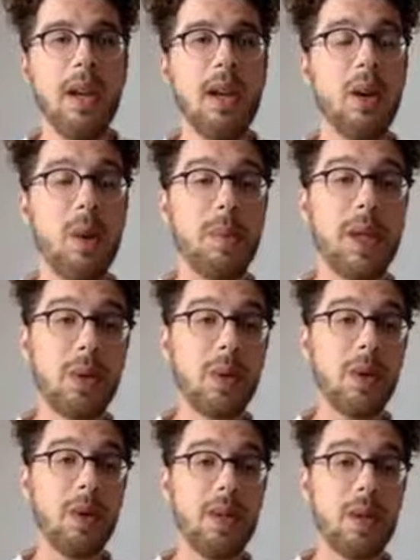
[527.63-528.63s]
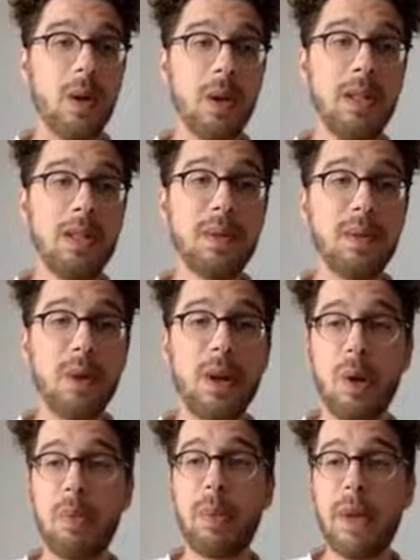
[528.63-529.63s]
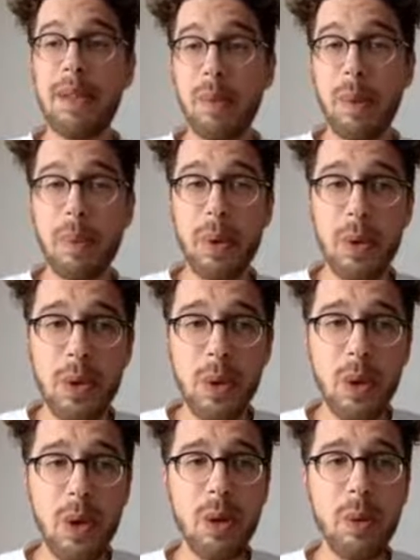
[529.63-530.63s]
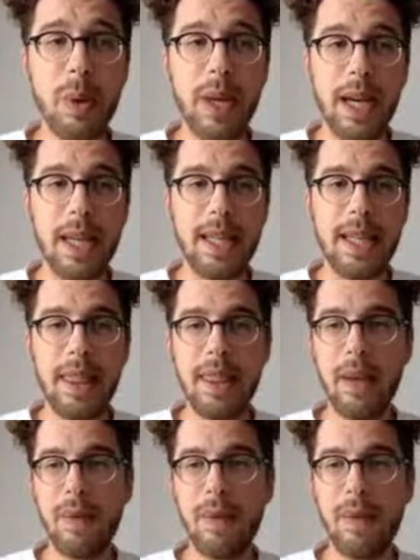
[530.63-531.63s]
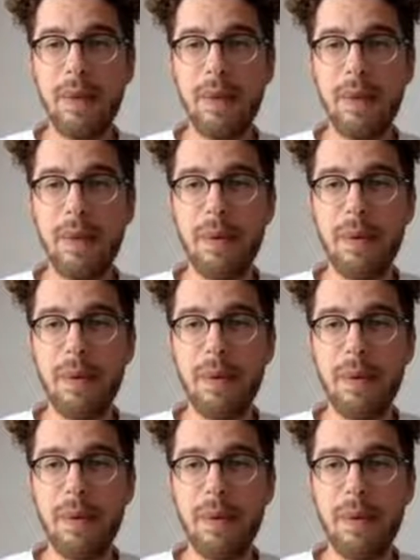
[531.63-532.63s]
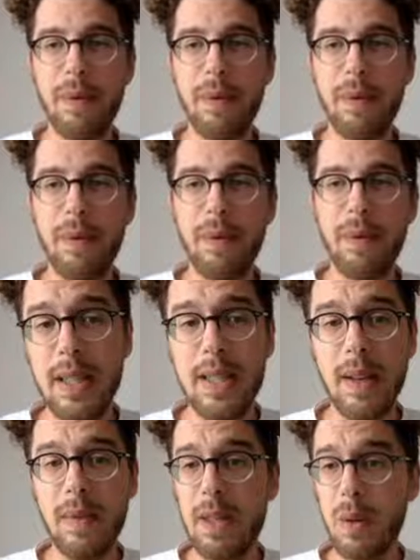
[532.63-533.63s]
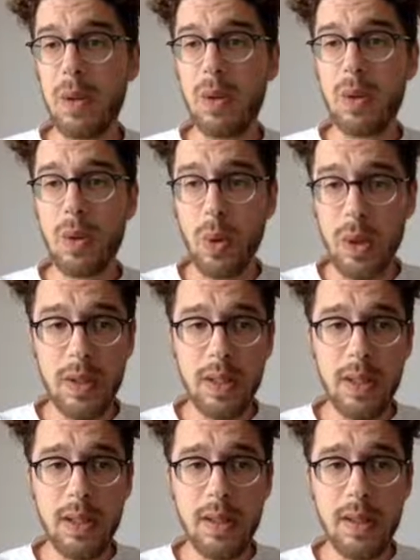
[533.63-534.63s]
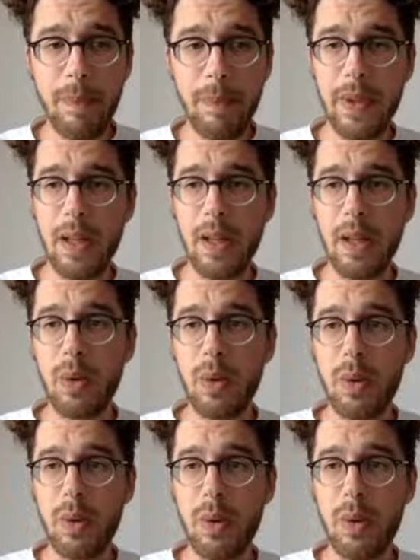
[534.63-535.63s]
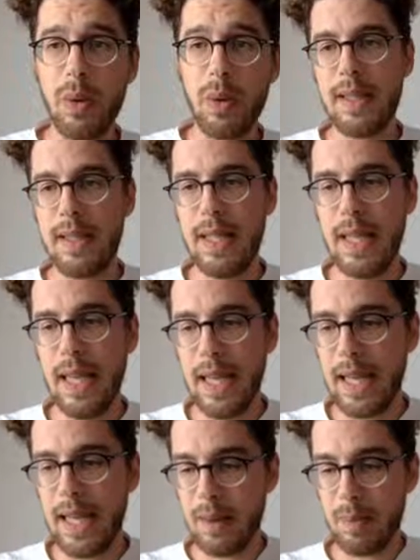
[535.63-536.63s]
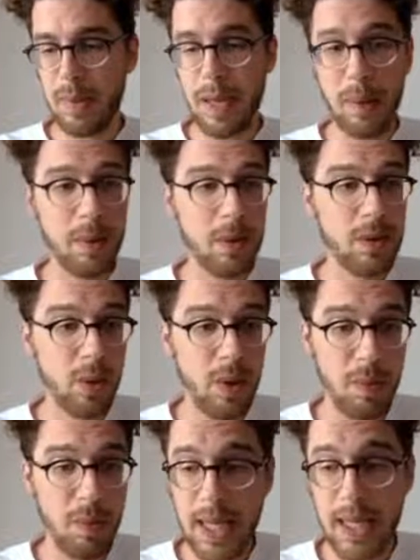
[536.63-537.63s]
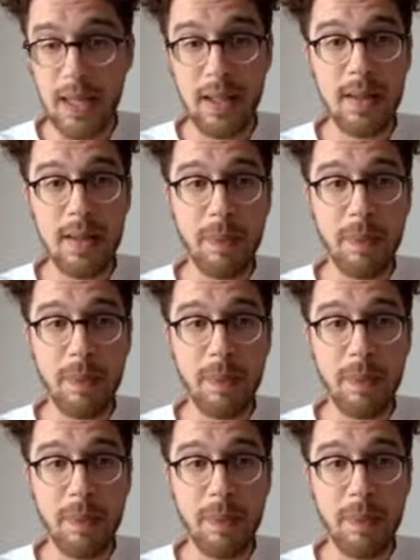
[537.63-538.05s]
Coming to the results, for our PRISMA protocol, we identified 1,871 sources that underwent screening. 68 papers remained.